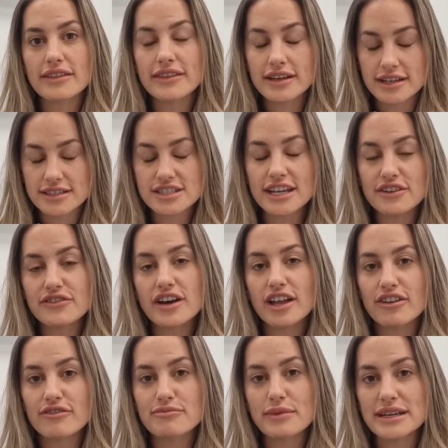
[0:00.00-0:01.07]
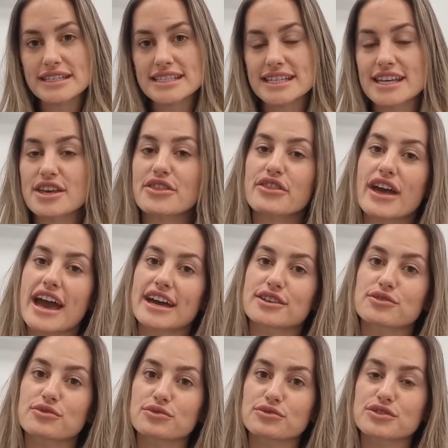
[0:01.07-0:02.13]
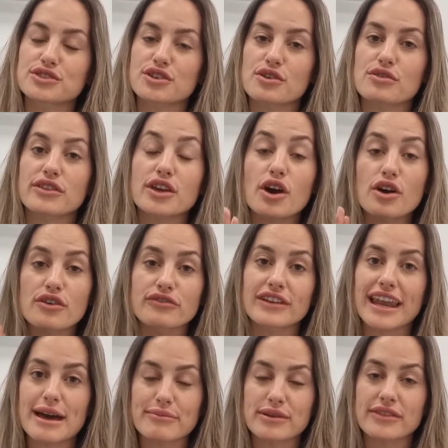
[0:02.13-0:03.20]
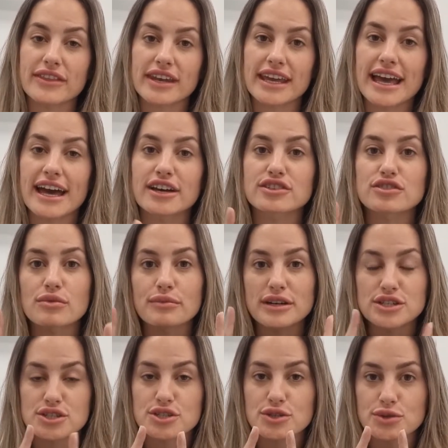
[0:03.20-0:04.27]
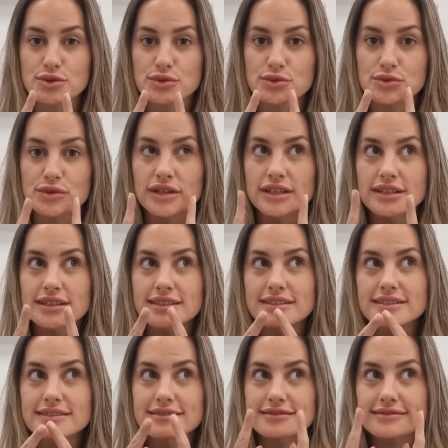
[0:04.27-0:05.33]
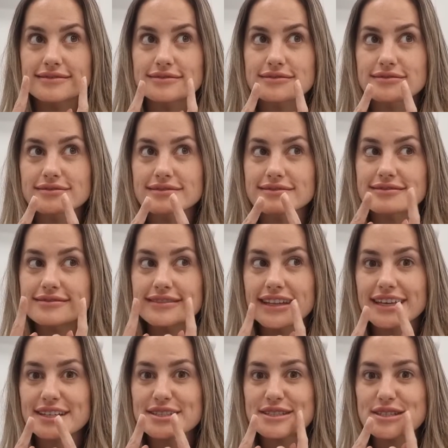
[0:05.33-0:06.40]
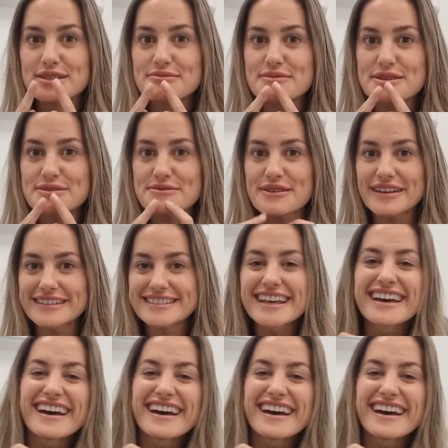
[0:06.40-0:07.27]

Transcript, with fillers: the shade of colour of my teeth and also the overlapping that I had on my two next to the middle ones.